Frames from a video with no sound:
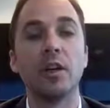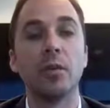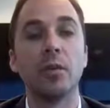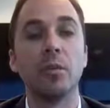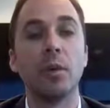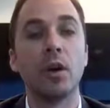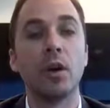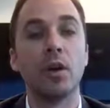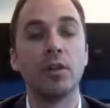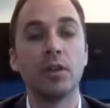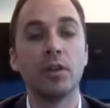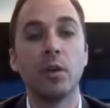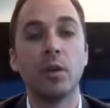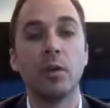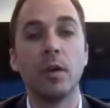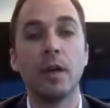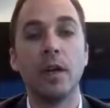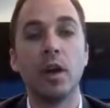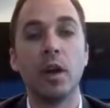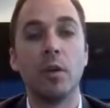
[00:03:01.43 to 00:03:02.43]
but also
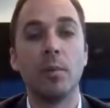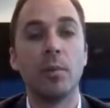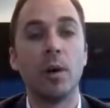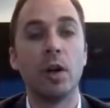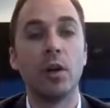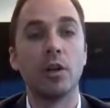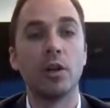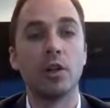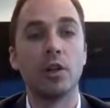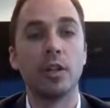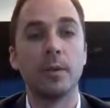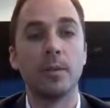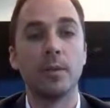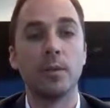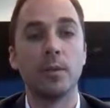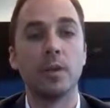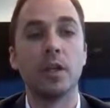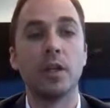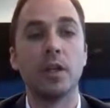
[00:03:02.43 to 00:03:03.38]
in our partnerships with